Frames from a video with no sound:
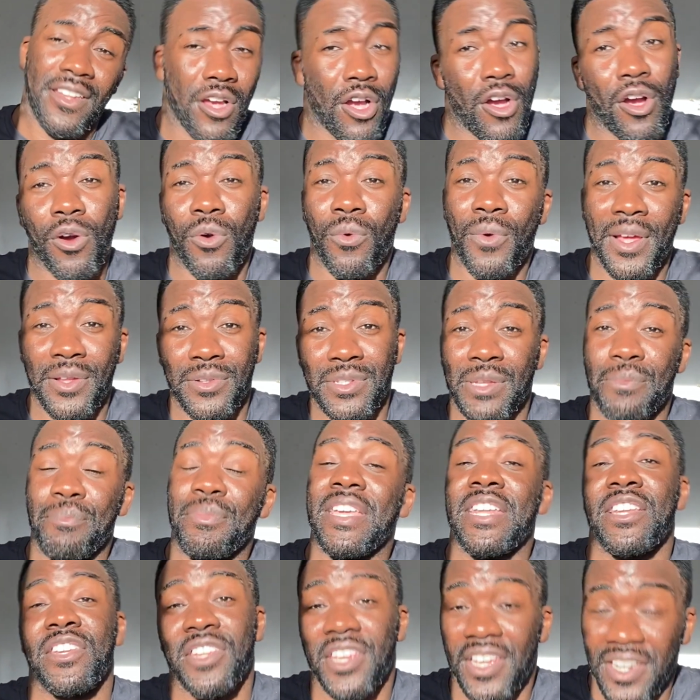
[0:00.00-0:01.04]
the whole world's
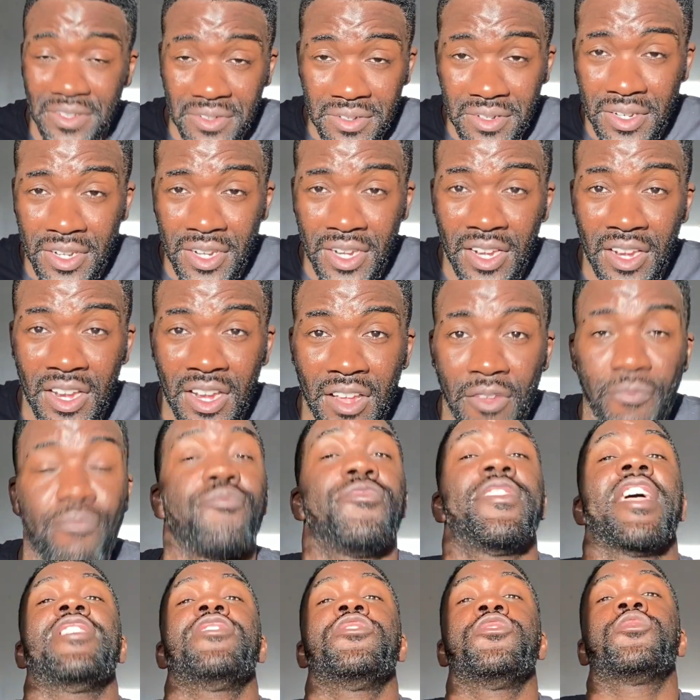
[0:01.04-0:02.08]
opinion,
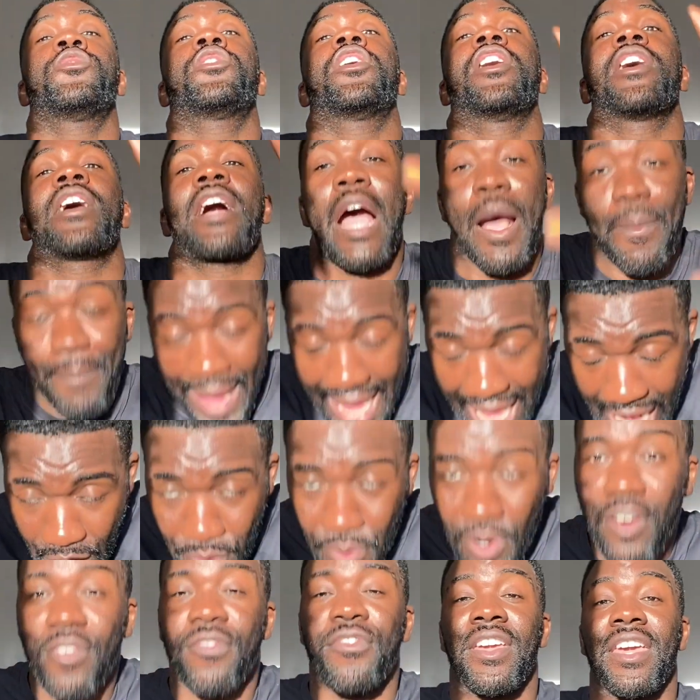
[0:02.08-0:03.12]
then you can come out
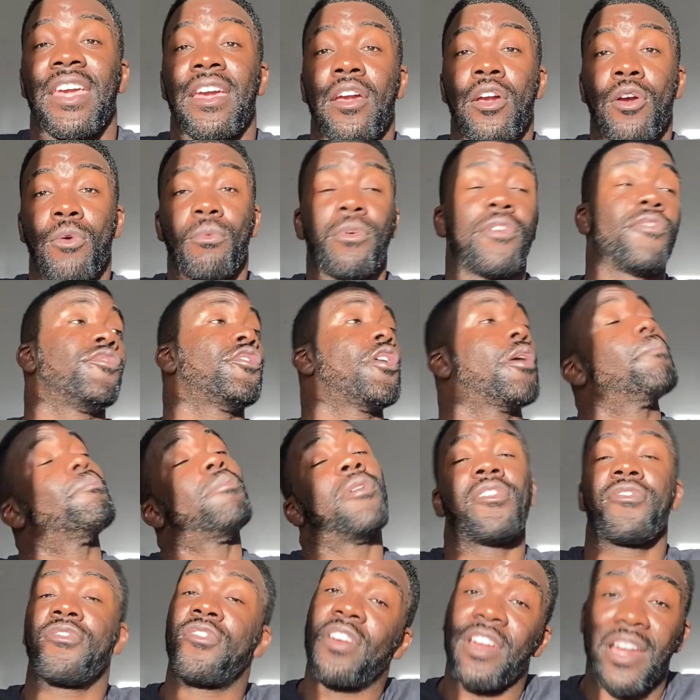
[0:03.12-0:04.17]
of it with not
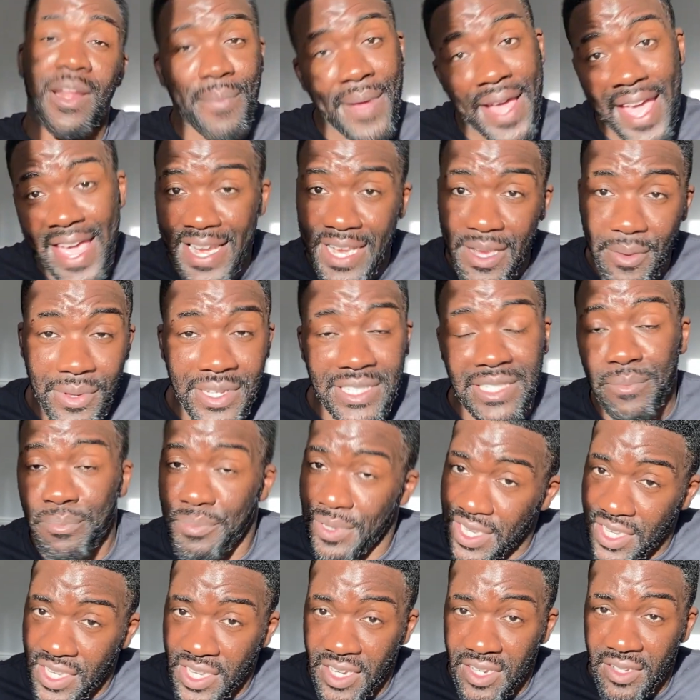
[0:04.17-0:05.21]
bothering about anyone's
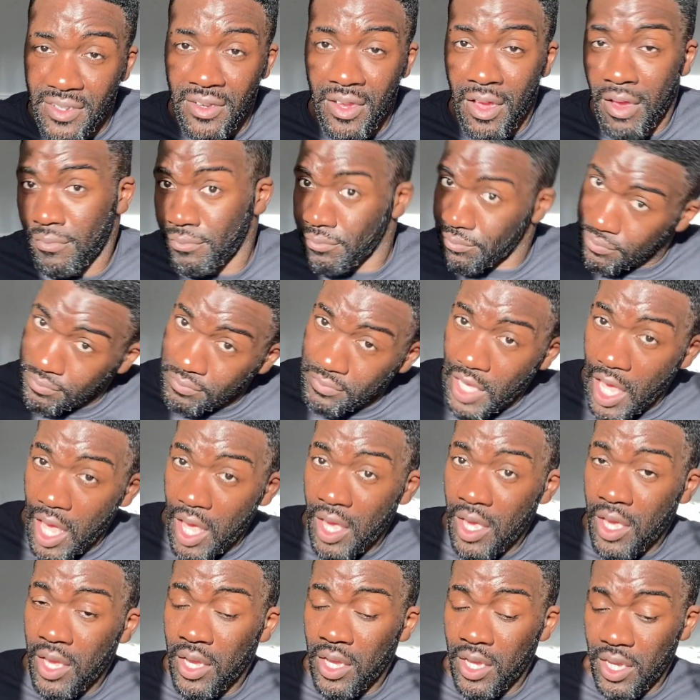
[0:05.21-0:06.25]
opinion.
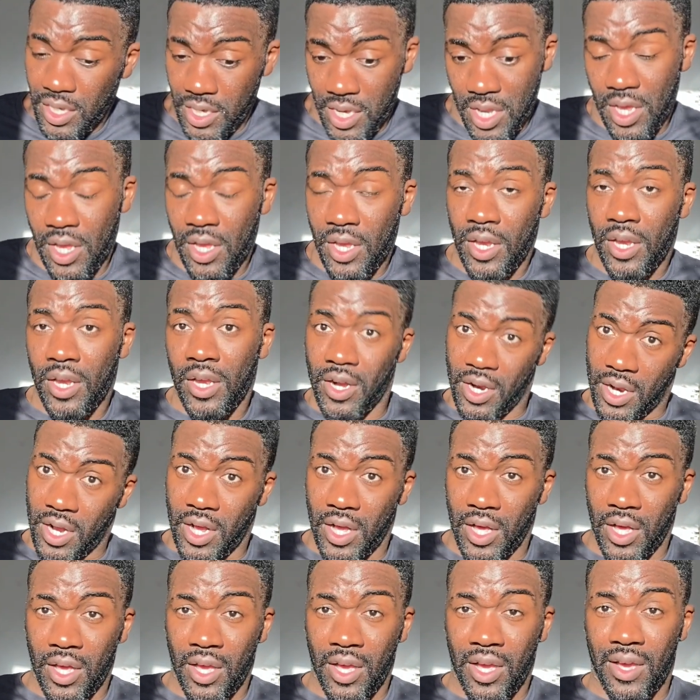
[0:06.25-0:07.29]
Nah. Yeah.
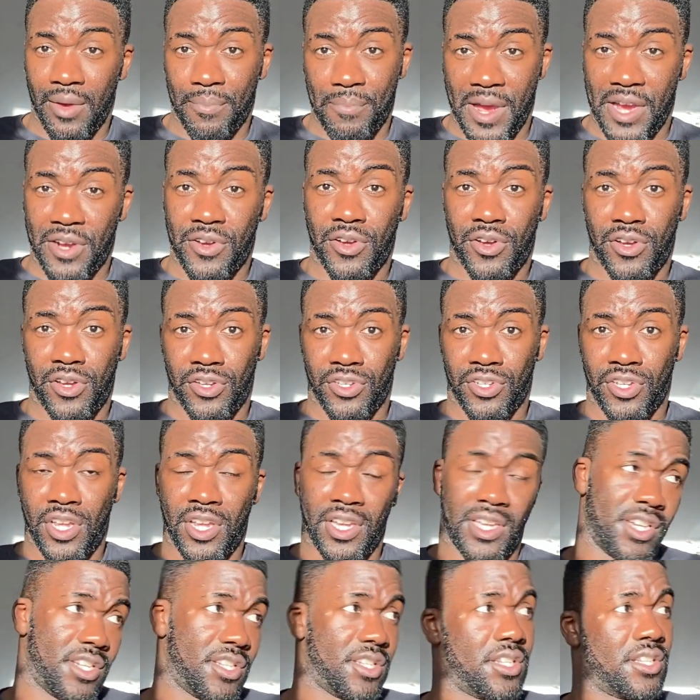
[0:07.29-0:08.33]
Huh. My gosh.
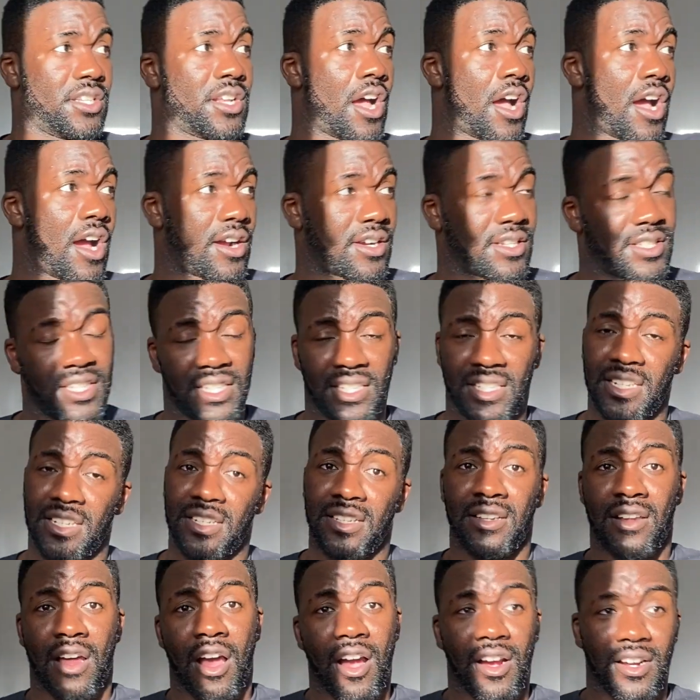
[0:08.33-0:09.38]
Needs to ask this.
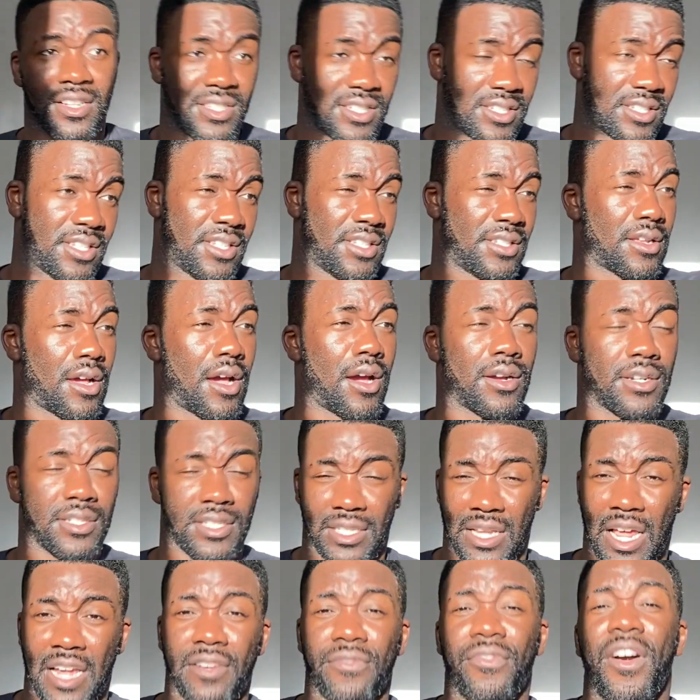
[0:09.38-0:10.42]

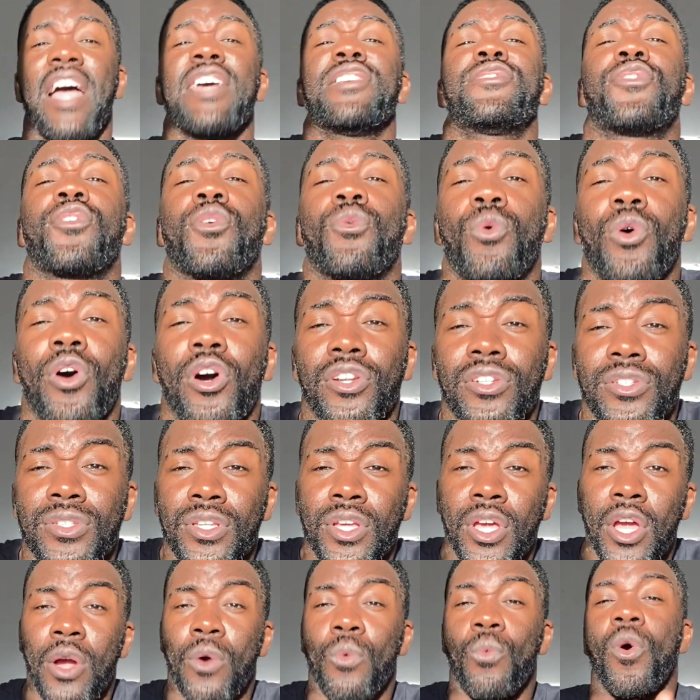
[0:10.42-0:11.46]
Advice for what?
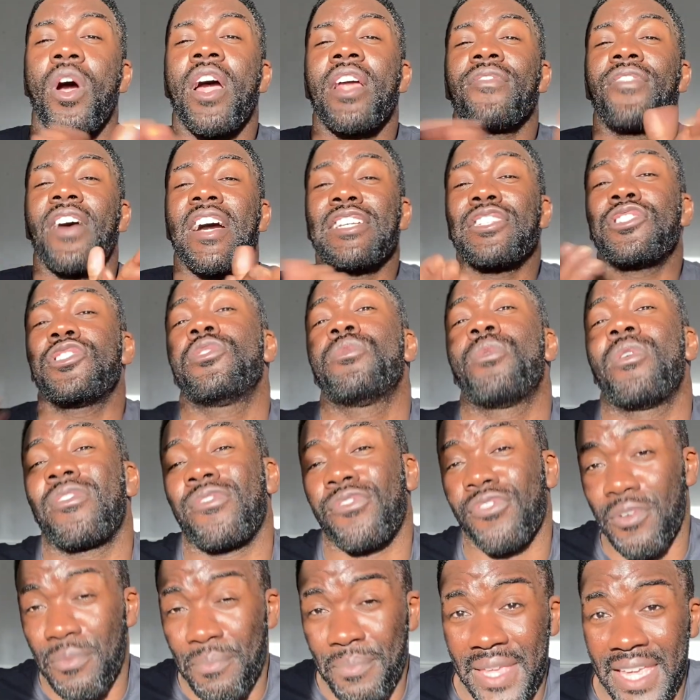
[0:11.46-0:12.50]
What advice do you want
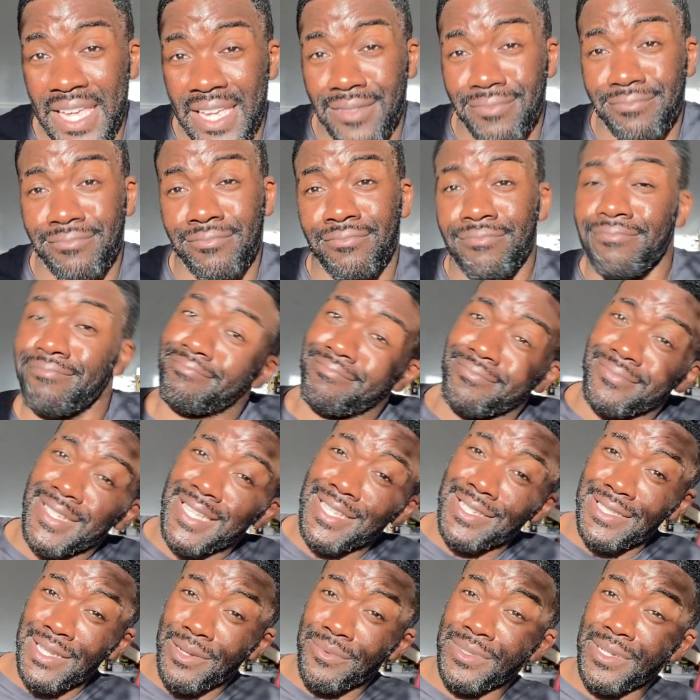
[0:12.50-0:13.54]
from me?
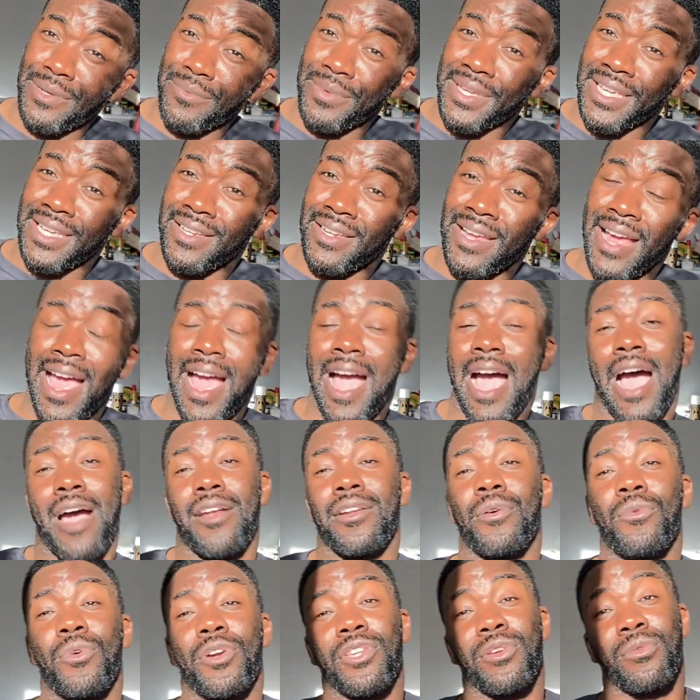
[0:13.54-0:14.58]
Please don't tell me. I don't
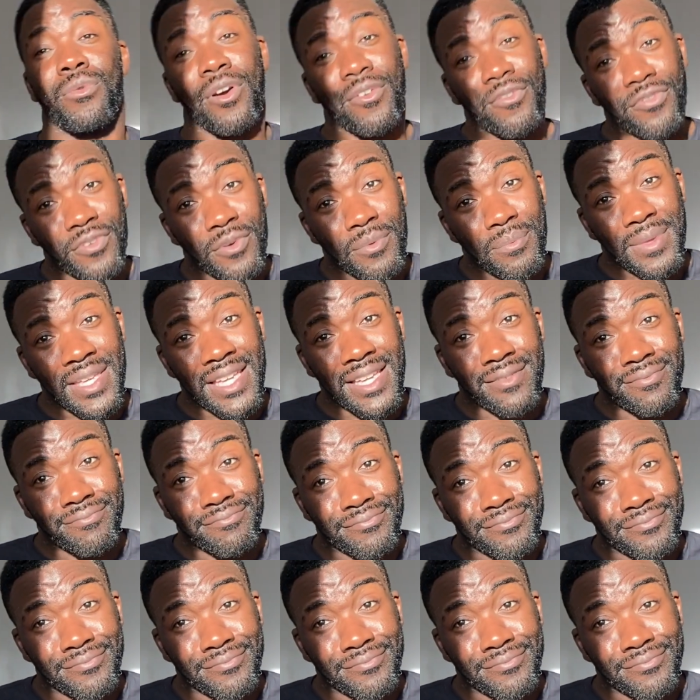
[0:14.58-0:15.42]
know what you want from me.